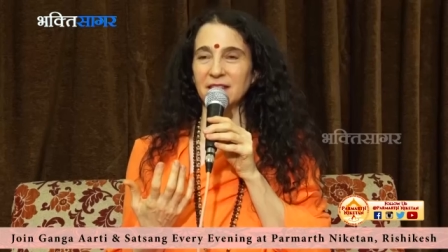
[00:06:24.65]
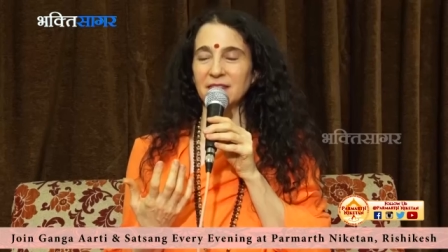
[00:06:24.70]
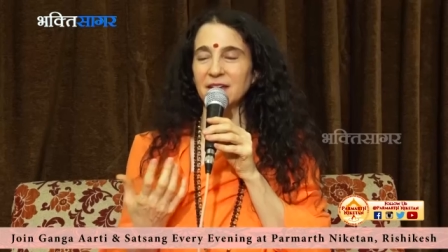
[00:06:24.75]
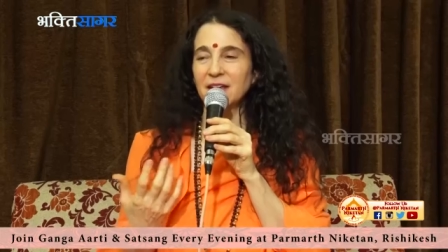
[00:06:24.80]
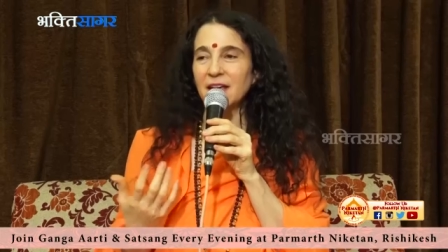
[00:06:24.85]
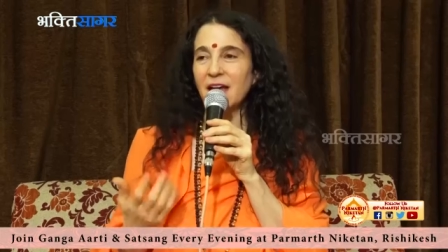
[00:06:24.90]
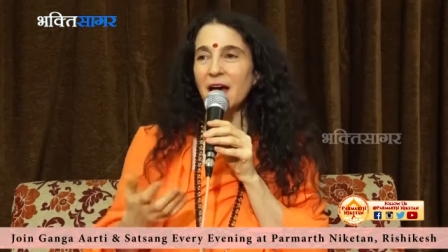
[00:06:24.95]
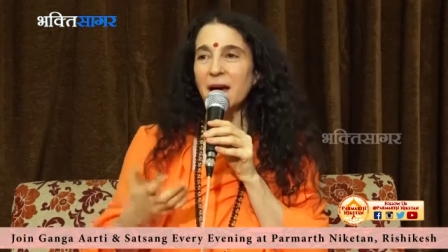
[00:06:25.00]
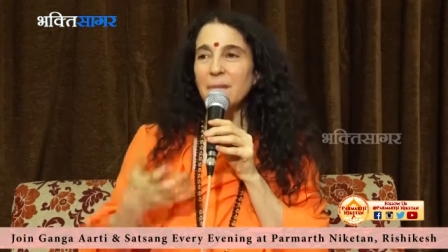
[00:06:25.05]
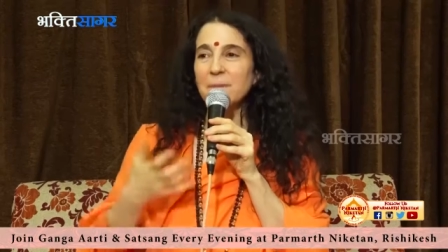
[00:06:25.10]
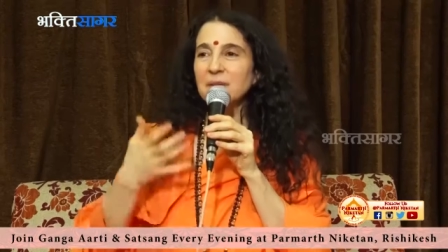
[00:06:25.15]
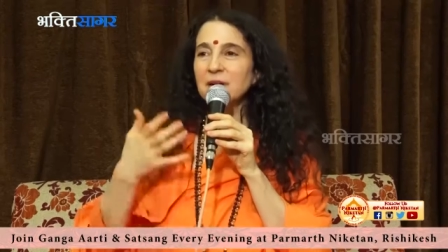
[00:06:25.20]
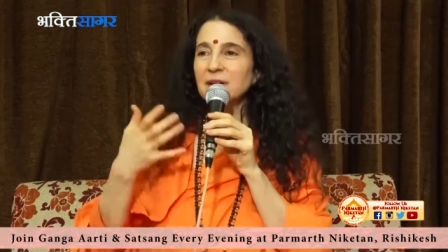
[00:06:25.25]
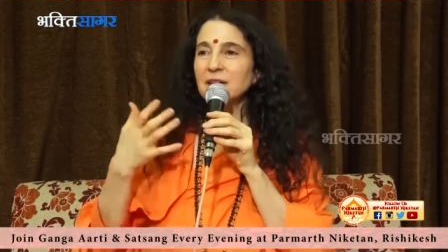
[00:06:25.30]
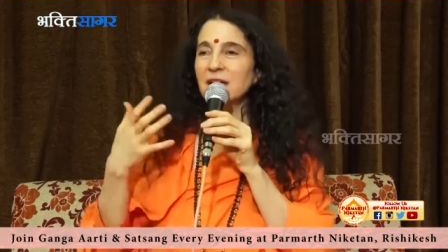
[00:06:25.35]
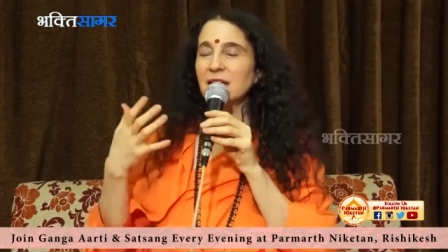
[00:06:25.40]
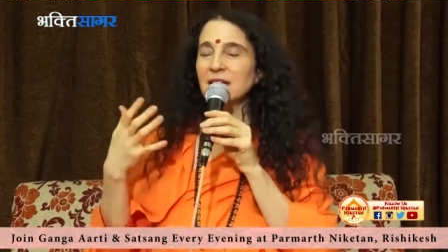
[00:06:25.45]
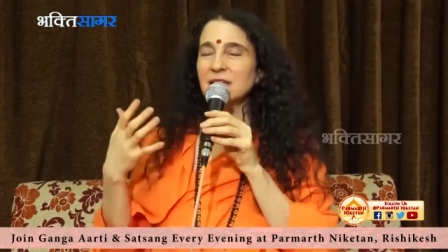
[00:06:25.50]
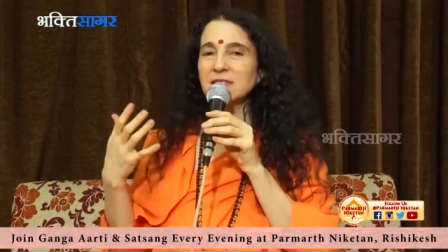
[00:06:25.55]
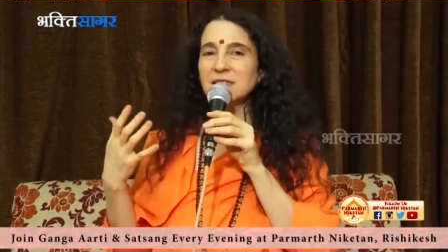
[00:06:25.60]
The
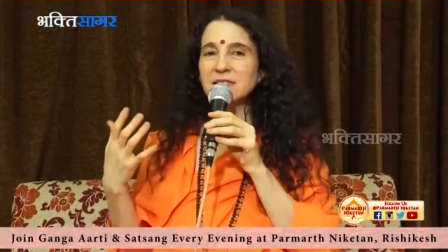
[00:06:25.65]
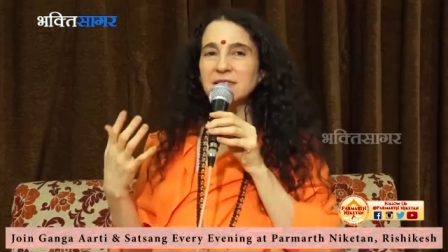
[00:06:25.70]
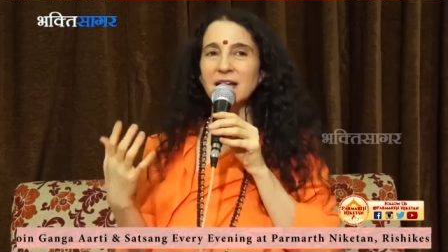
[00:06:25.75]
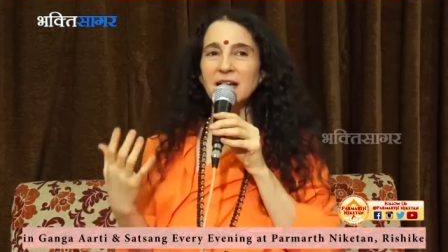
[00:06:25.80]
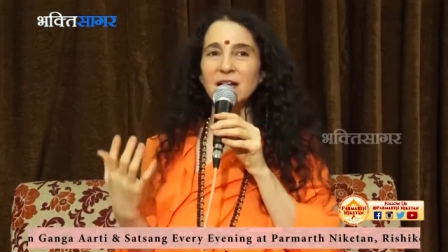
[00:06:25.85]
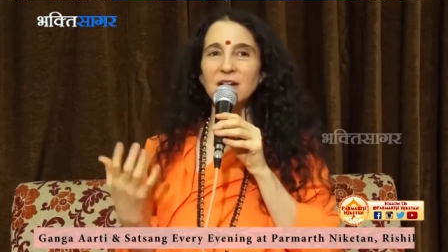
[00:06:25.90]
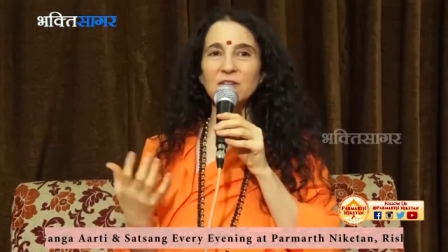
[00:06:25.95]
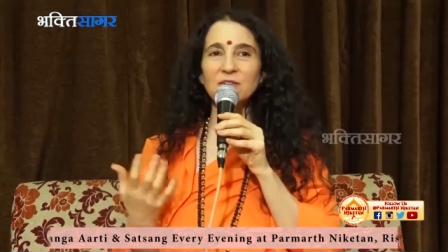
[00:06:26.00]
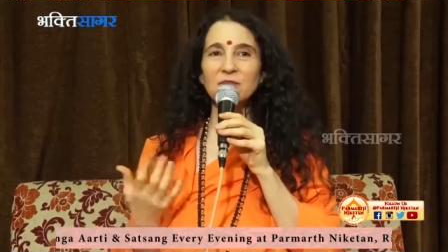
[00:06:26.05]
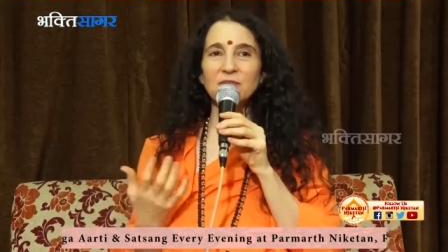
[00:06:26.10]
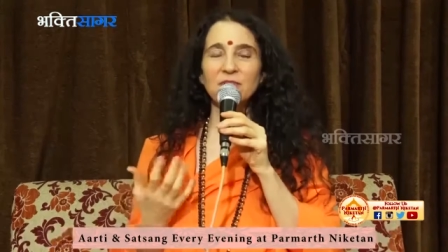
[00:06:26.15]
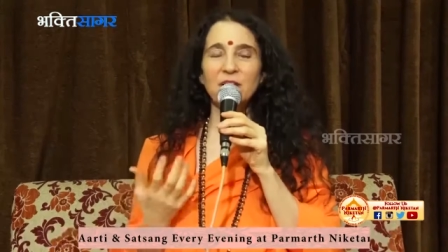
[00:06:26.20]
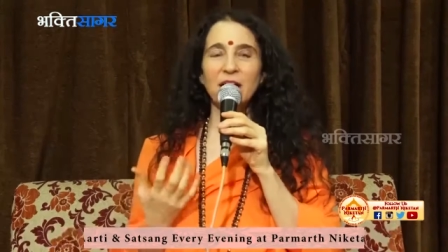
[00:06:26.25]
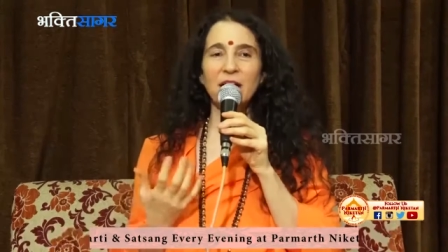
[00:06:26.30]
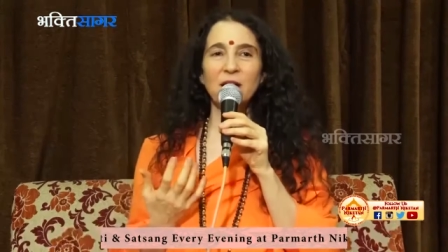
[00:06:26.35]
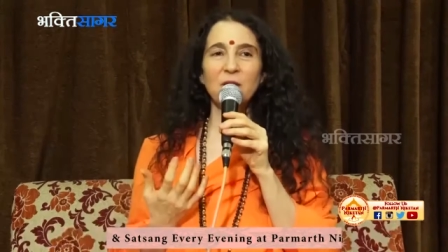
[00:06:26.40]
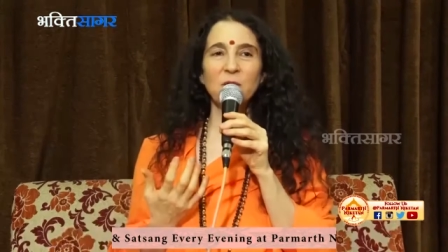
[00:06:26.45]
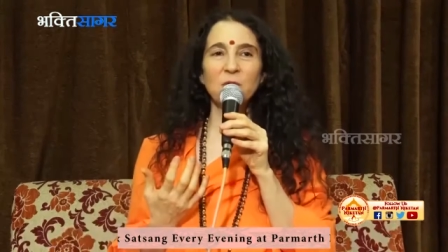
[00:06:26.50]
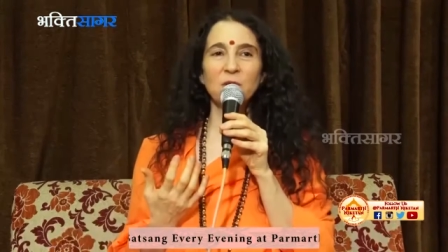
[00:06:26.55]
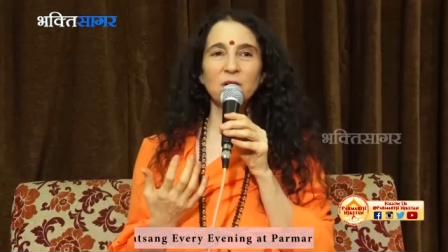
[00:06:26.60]
capital S self,
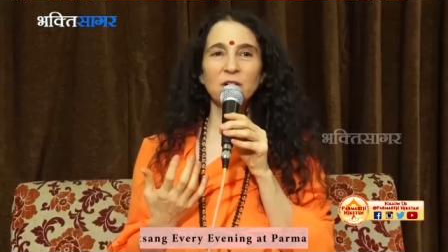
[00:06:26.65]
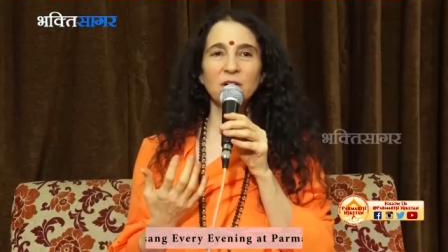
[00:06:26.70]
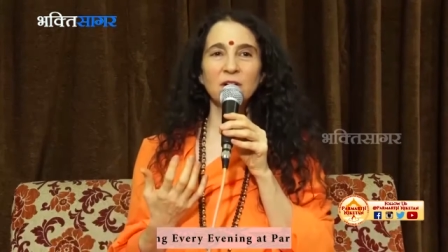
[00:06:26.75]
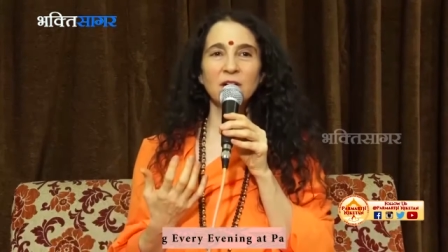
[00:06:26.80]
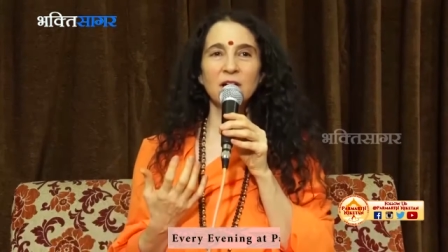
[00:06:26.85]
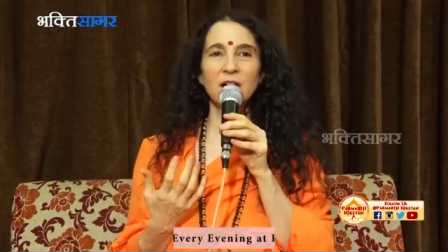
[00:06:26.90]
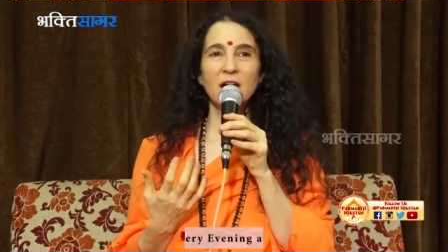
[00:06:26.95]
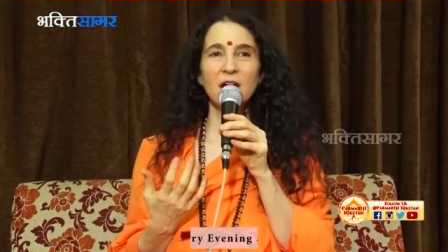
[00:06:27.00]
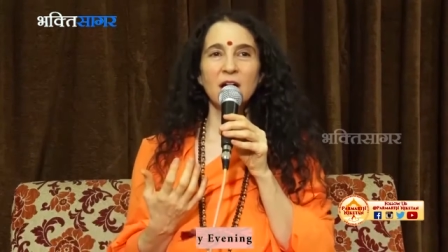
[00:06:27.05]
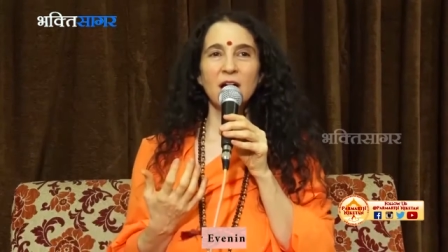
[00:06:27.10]
our,